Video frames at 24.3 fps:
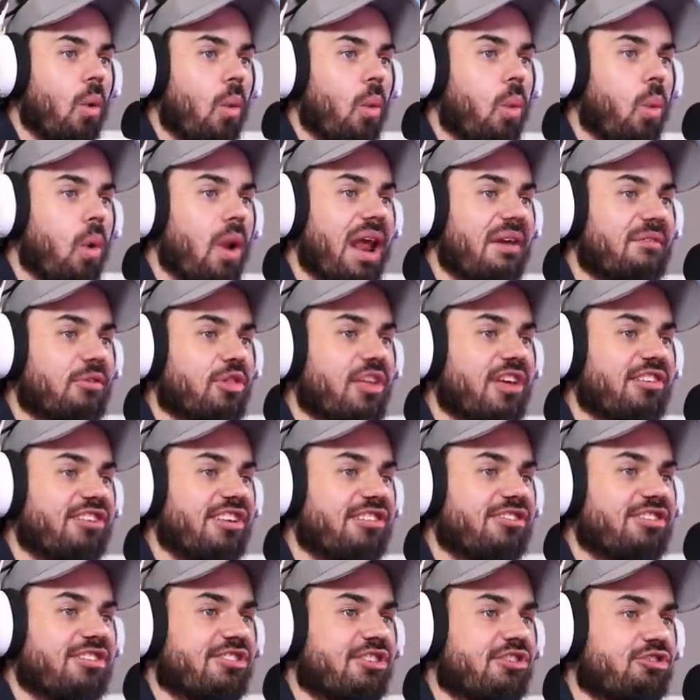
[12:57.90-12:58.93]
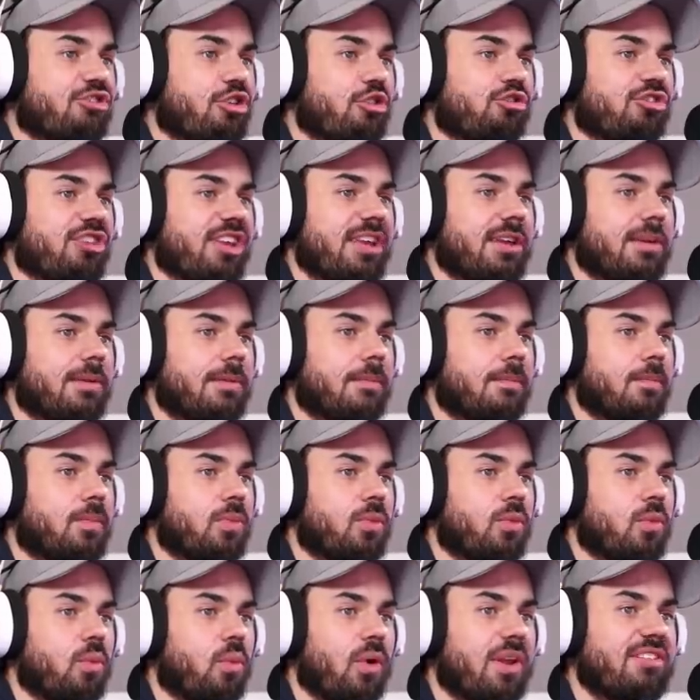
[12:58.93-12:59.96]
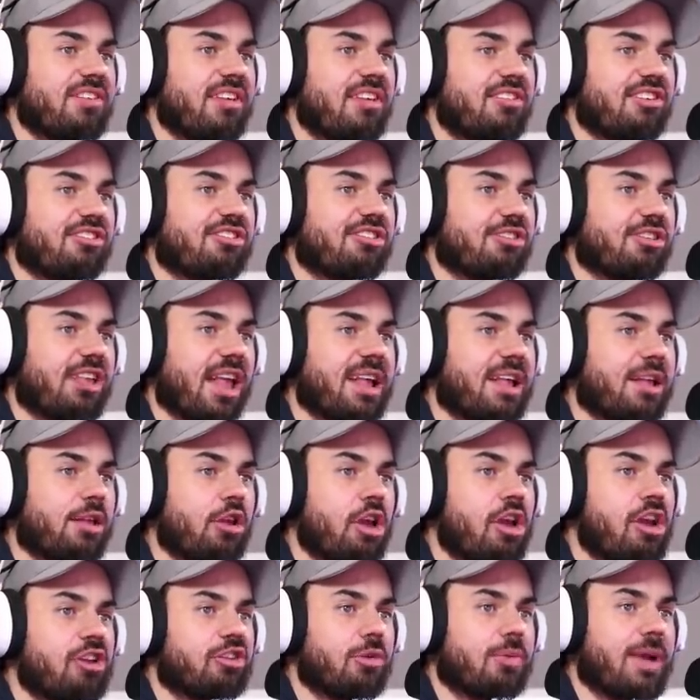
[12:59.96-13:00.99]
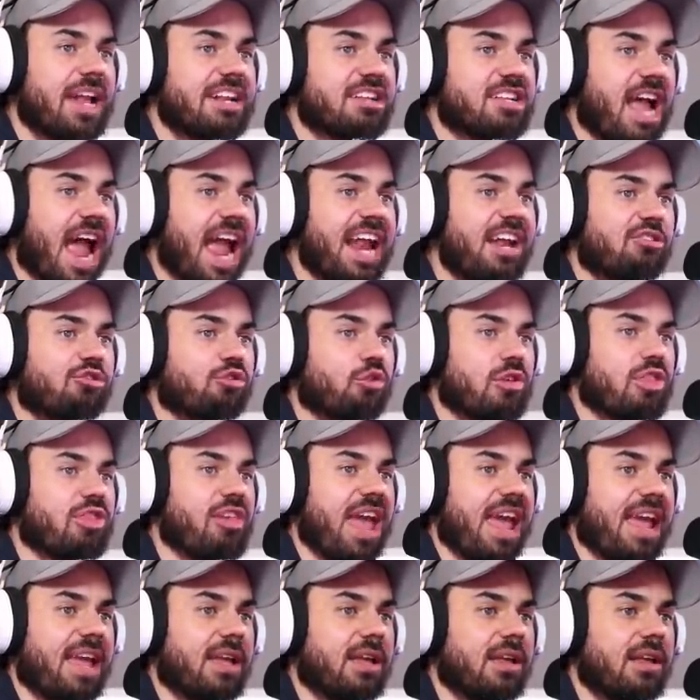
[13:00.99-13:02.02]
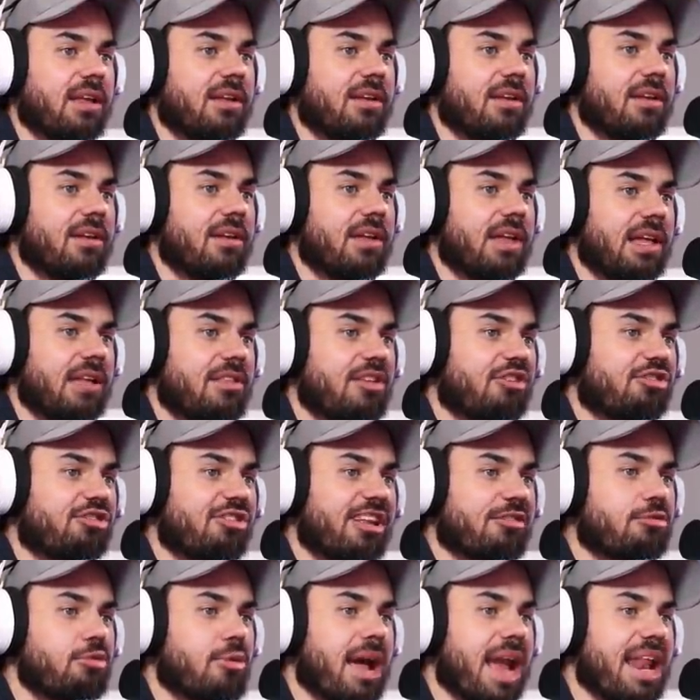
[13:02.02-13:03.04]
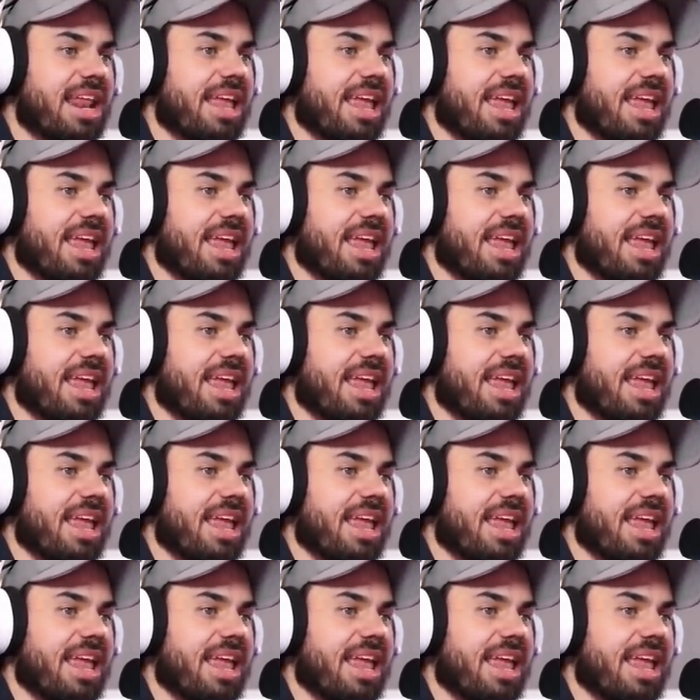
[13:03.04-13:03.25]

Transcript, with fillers: Whatever this is, this is juicy. What is it? This is like some kind of dinosaur thing. This looks like some kind of